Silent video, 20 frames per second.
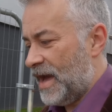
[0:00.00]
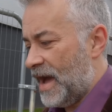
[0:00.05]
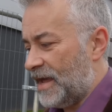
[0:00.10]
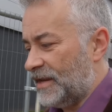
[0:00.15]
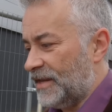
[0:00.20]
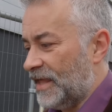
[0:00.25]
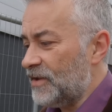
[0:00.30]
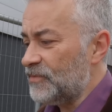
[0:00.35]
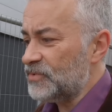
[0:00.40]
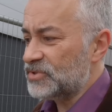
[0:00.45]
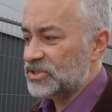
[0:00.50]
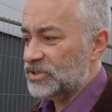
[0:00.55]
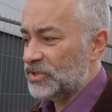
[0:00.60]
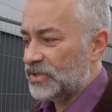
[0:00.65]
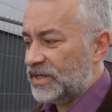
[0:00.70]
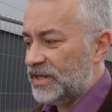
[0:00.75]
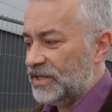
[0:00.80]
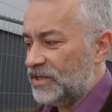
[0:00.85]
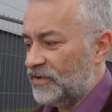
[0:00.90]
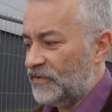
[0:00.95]
And I was
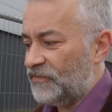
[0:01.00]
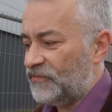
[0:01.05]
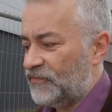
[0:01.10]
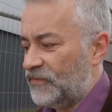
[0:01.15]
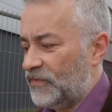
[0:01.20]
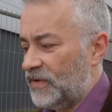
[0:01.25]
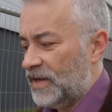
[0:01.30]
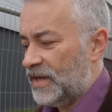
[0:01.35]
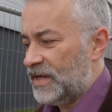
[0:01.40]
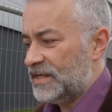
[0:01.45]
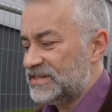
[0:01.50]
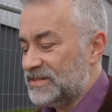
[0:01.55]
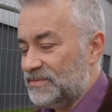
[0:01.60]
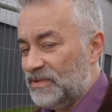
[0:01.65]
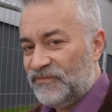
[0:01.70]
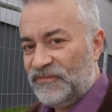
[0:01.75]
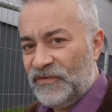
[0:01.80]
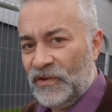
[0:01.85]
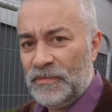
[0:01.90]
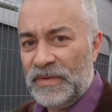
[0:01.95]
lucky enough to
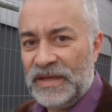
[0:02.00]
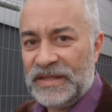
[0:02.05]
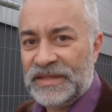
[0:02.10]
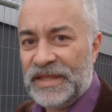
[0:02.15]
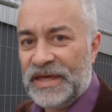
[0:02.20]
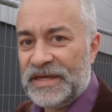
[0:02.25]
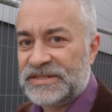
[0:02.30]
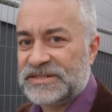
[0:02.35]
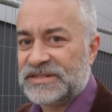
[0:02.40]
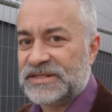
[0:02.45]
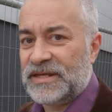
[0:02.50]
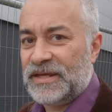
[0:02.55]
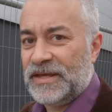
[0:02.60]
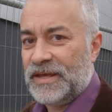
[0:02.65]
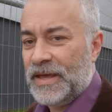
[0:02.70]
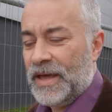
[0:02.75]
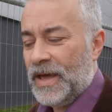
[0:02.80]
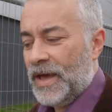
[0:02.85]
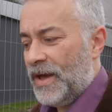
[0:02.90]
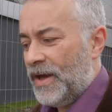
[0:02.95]
be filming this
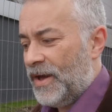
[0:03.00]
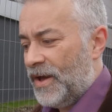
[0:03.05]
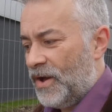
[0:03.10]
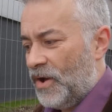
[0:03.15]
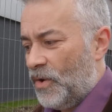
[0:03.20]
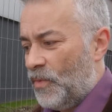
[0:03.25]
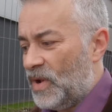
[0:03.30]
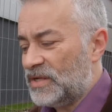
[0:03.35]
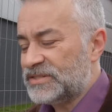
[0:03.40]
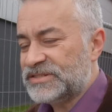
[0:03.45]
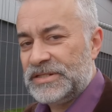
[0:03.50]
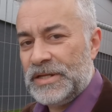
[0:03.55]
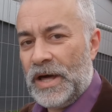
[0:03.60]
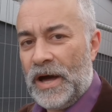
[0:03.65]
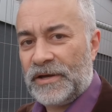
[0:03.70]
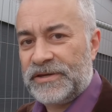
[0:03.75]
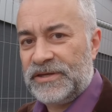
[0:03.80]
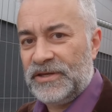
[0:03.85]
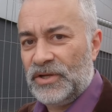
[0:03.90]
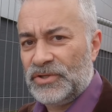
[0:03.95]
whilst an
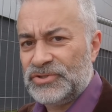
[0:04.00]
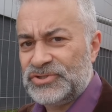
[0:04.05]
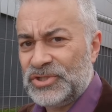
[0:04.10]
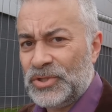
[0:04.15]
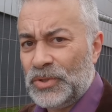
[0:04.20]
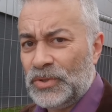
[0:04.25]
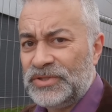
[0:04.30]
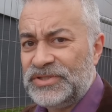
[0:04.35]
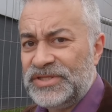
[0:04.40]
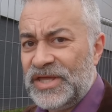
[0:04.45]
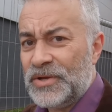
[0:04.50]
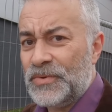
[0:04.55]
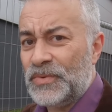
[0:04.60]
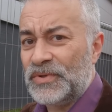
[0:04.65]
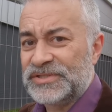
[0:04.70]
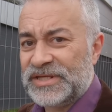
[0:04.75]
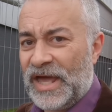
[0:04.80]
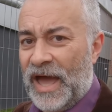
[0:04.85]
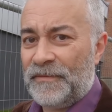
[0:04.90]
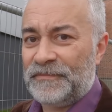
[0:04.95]
archaeological dig
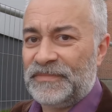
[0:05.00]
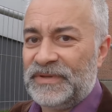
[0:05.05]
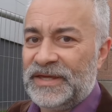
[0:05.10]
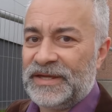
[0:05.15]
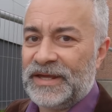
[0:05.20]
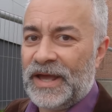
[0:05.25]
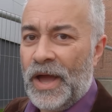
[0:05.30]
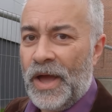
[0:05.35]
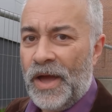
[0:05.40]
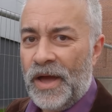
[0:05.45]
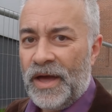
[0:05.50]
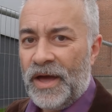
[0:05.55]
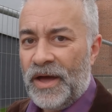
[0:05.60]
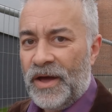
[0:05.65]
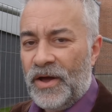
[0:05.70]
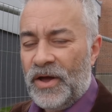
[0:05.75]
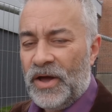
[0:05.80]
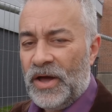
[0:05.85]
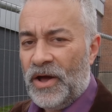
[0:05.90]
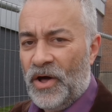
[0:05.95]
was happening
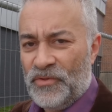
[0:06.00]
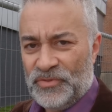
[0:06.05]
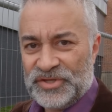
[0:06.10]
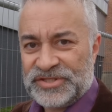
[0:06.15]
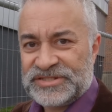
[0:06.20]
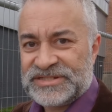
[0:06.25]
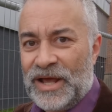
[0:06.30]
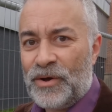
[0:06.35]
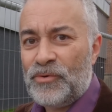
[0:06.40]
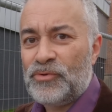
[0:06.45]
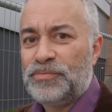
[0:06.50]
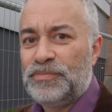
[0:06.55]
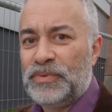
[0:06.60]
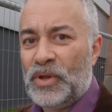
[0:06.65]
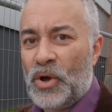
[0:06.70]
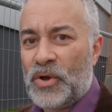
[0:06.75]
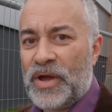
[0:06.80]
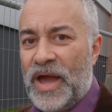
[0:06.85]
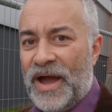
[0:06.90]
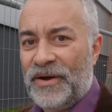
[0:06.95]
on the South
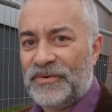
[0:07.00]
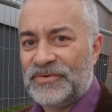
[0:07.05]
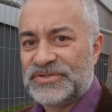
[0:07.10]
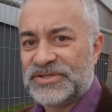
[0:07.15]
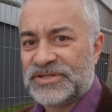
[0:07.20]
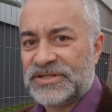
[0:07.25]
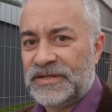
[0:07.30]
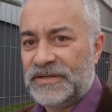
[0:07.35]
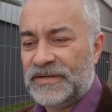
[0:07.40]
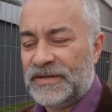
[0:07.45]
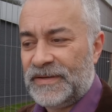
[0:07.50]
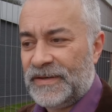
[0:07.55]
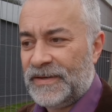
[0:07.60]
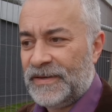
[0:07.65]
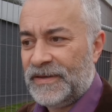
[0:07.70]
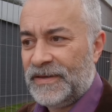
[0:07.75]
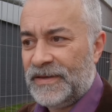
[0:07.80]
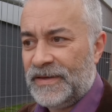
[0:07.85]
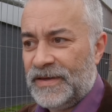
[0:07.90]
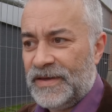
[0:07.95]
Blockhouse,
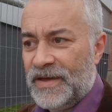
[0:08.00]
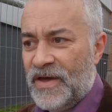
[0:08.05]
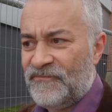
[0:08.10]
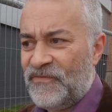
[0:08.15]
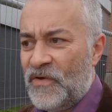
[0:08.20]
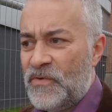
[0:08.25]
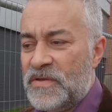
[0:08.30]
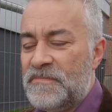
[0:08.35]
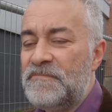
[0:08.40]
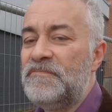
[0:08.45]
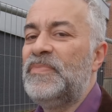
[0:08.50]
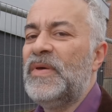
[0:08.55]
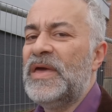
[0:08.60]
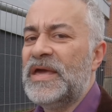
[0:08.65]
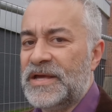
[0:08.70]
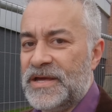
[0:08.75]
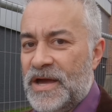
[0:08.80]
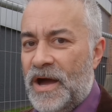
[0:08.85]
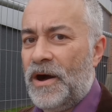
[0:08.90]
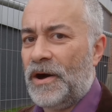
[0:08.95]
a very
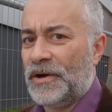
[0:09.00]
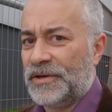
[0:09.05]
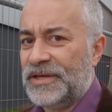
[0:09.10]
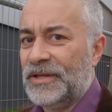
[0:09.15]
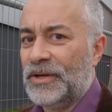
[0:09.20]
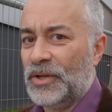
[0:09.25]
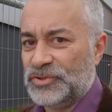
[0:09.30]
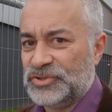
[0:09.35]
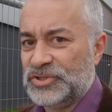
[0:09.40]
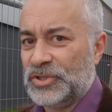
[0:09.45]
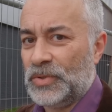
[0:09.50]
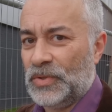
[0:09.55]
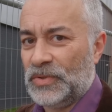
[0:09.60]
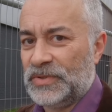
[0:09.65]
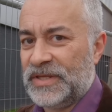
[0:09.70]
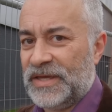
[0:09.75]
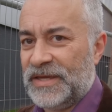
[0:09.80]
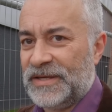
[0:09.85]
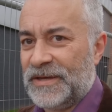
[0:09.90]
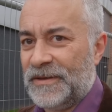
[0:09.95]
big
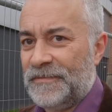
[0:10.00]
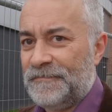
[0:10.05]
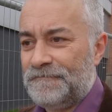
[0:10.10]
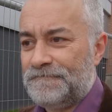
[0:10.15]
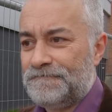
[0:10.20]
archaeological dig.